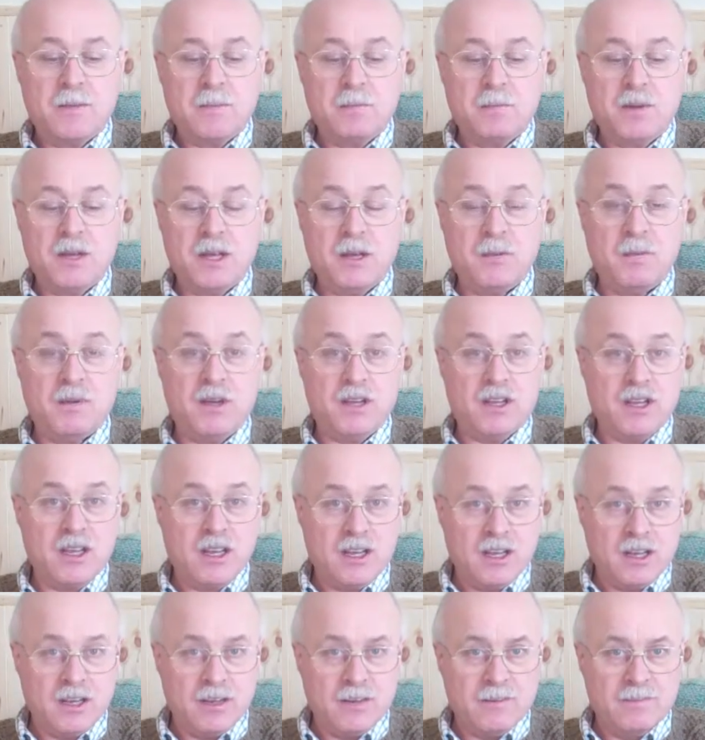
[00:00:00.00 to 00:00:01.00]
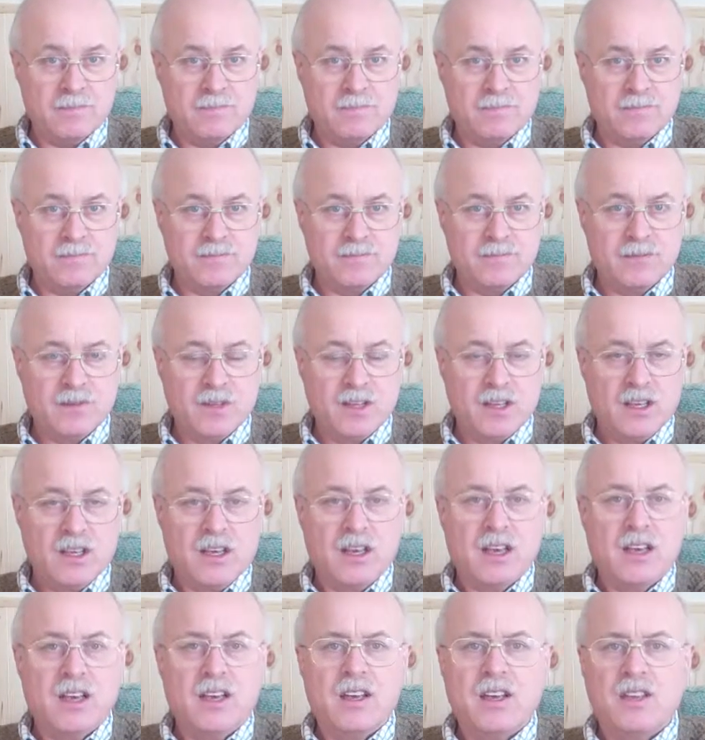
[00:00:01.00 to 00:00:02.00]
PPE.
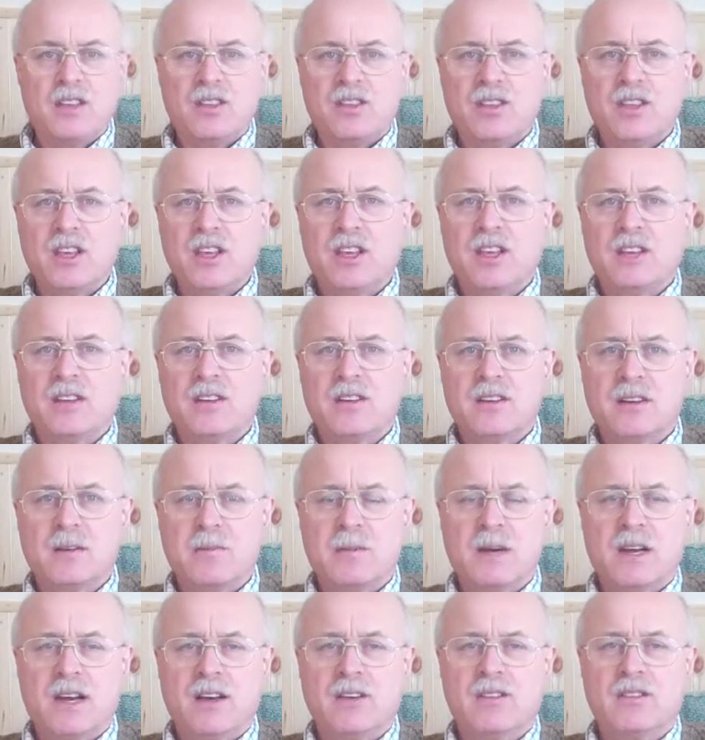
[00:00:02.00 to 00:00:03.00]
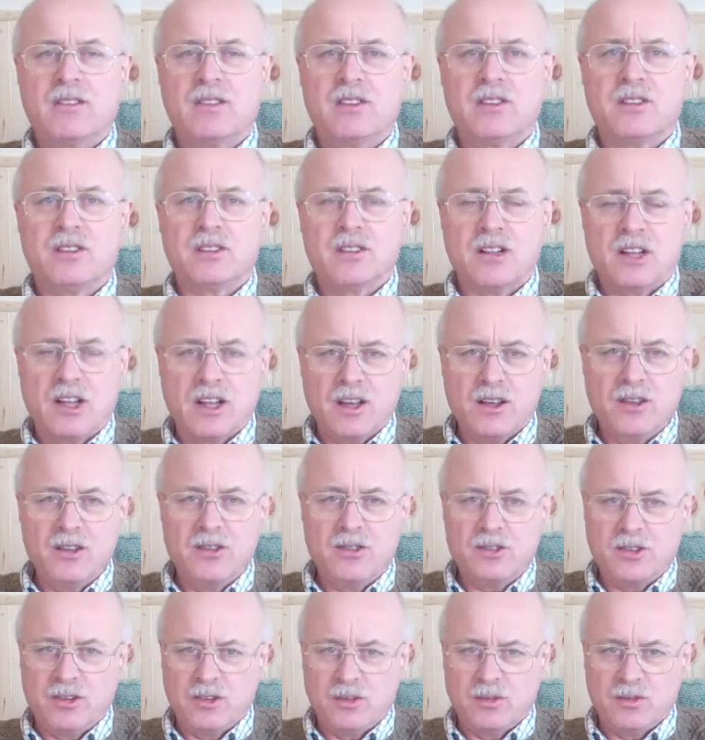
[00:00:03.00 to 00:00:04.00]
Think about the
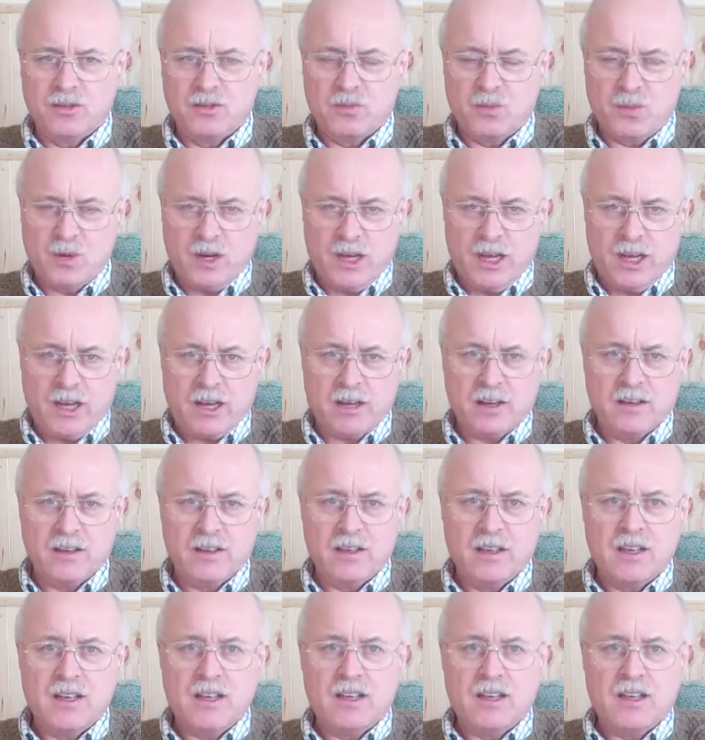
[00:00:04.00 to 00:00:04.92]
clothes that you would wear